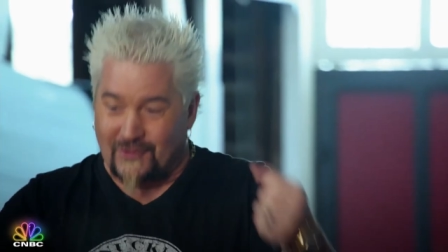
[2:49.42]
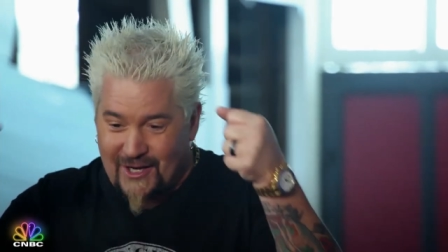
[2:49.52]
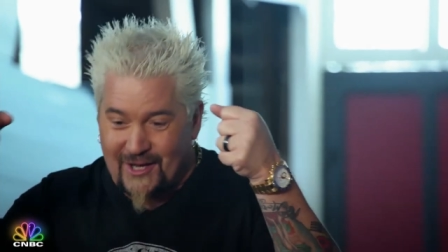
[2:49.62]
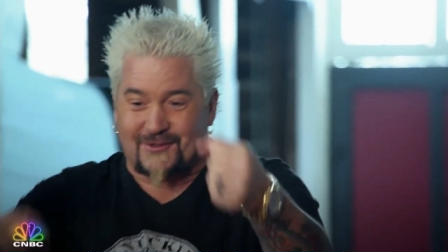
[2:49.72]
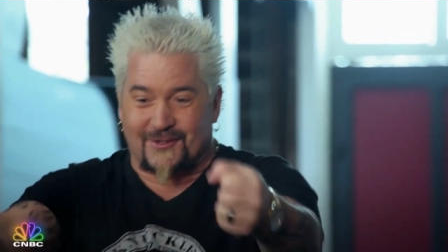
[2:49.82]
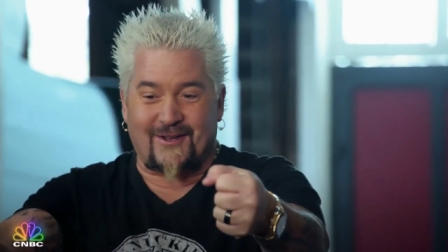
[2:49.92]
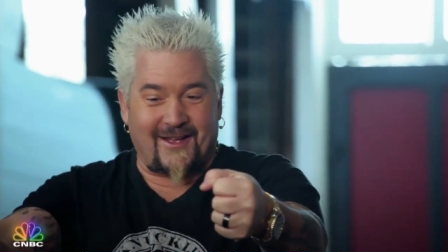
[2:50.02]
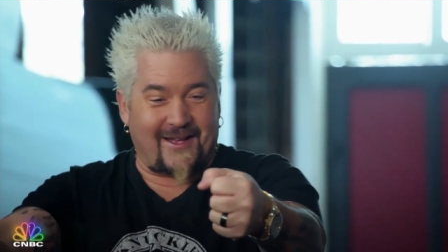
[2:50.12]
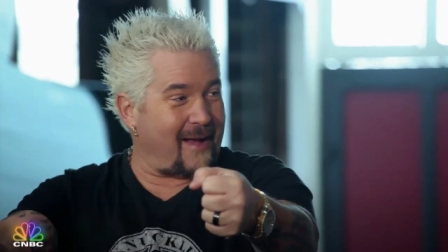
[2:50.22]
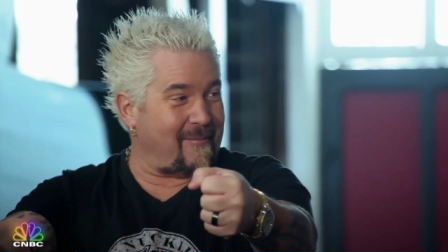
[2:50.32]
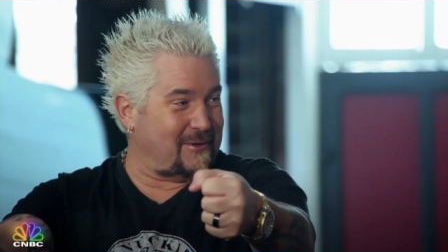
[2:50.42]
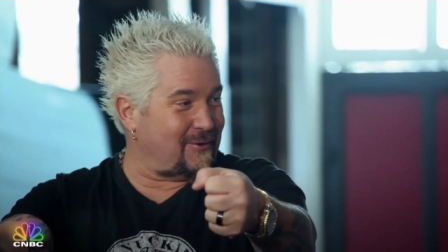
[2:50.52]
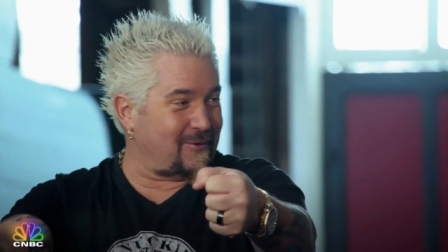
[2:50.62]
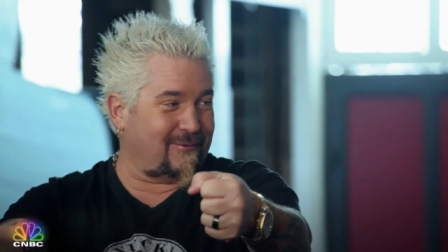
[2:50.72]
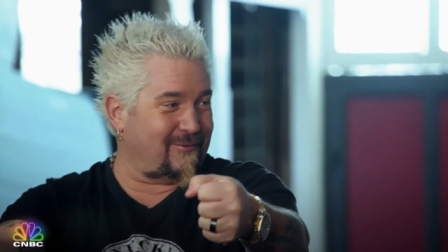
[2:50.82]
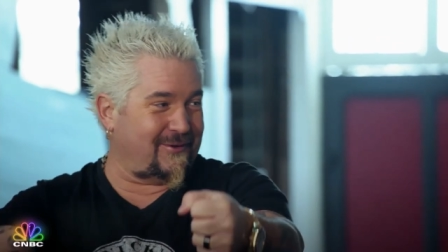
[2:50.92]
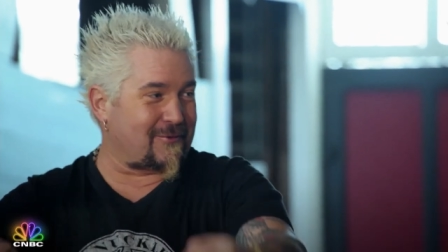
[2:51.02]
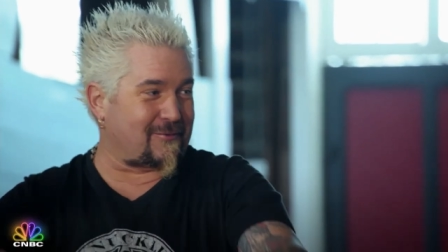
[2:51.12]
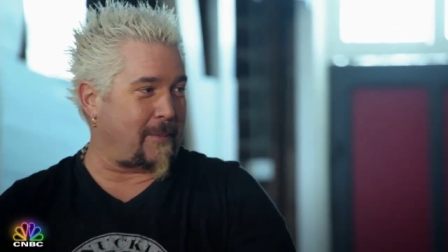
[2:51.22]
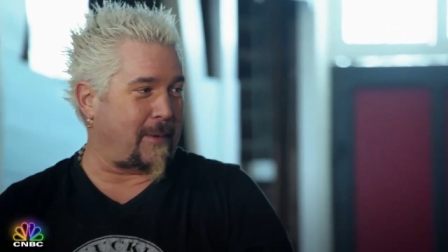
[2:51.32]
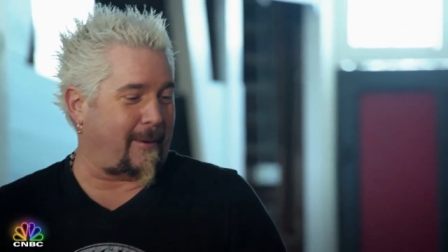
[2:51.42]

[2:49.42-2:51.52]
it is I mean, you're you're oh, yeah. gripping it.